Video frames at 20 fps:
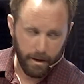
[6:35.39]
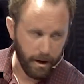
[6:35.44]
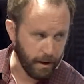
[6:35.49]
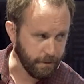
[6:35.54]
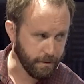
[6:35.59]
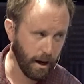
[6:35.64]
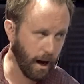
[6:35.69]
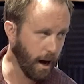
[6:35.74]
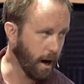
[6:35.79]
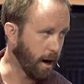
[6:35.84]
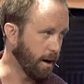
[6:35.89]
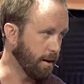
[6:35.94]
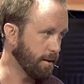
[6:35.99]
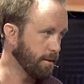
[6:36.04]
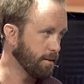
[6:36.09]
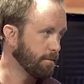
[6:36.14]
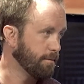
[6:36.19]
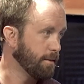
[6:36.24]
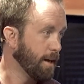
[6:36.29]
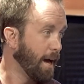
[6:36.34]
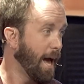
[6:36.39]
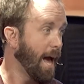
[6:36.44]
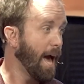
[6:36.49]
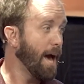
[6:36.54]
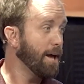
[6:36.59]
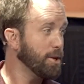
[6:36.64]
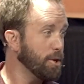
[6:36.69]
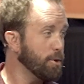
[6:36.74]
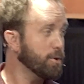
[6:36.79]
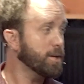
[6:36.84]
of God.
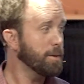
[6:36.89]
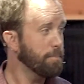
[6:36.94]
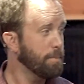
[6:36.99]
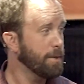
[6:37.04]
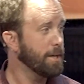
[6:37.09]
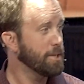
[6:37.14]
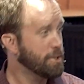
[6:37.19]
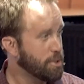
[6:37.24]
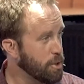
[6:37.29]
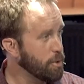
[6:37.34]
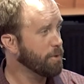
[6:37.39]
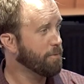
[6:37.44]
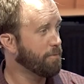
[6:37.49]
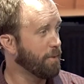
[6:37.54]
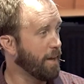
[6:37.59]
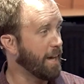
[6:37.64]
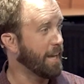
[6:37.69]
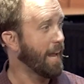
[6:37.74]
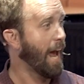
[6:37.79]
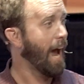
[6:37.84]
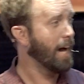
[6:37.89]
And you can be a Duke fan,